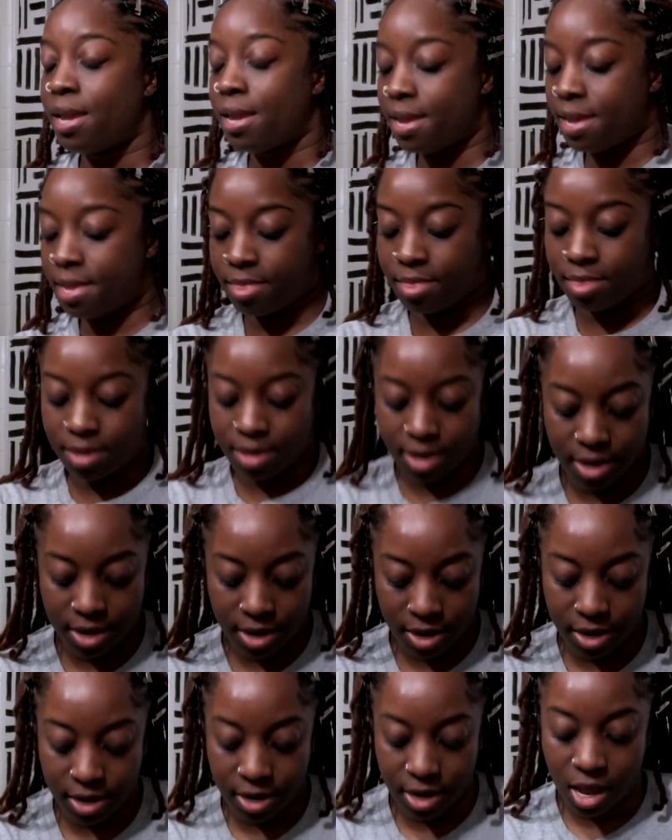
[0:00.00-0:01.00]
and
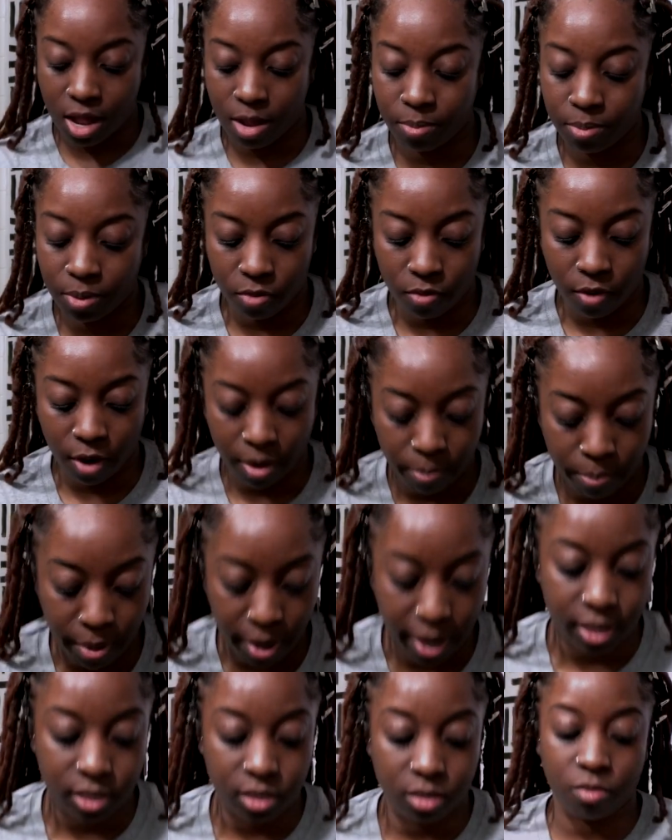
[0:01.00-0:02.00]
then I'll be right
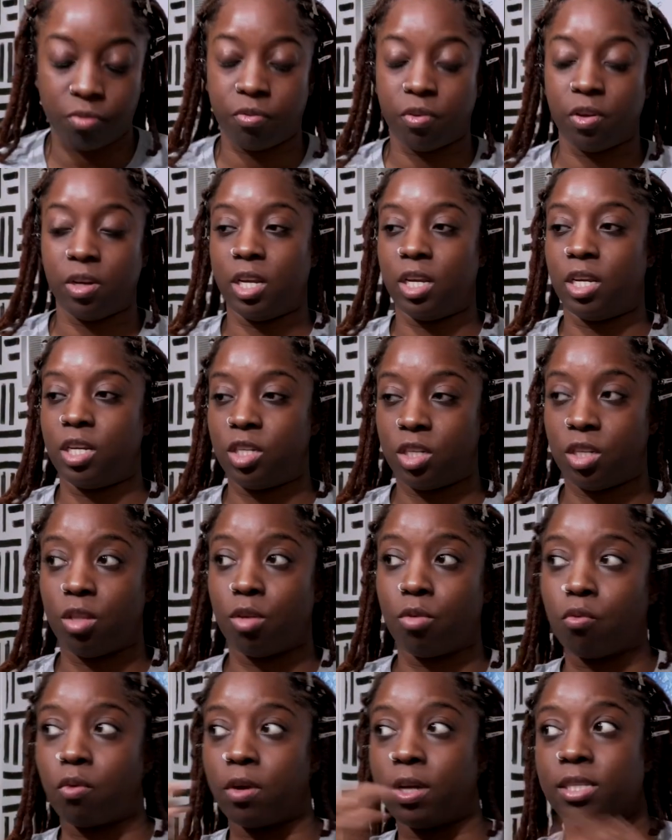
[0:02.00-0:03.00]
back to finish
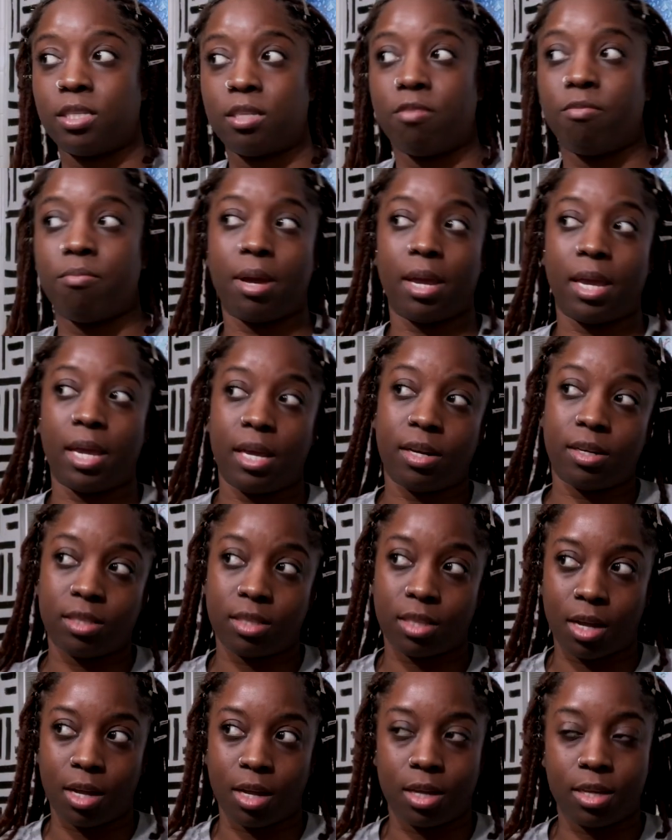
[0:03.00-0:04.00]
the rest of my
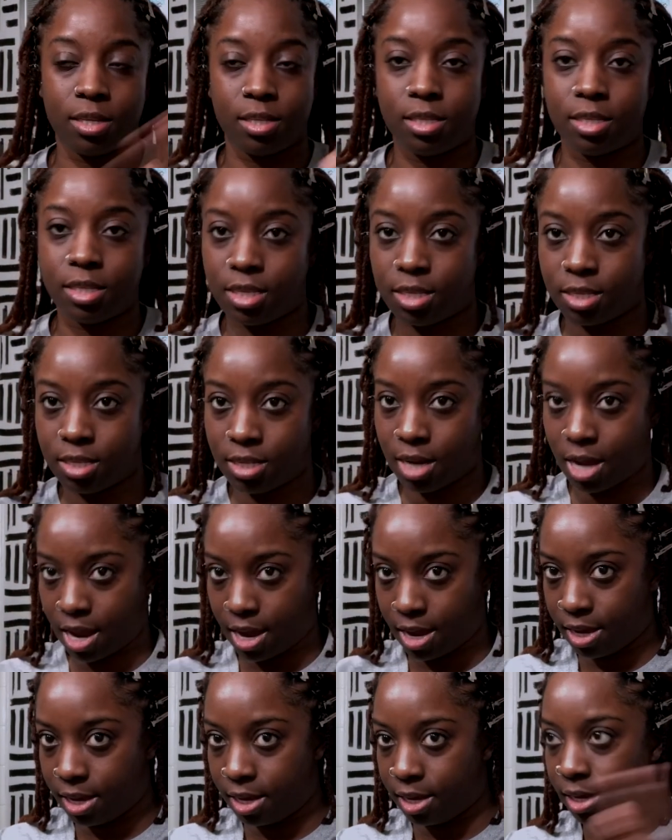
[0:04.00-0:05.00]
hairstyle, because this is
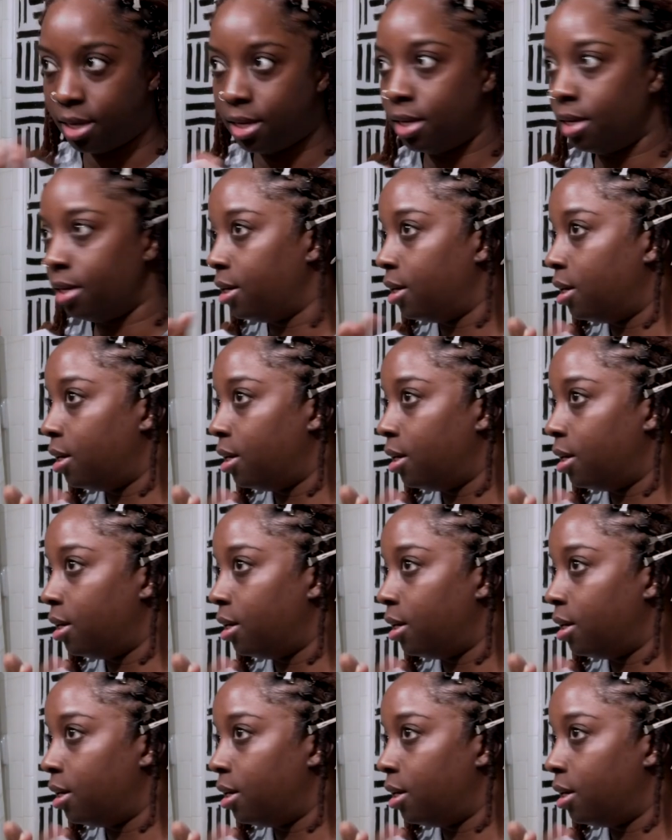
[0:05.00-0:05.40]
not it.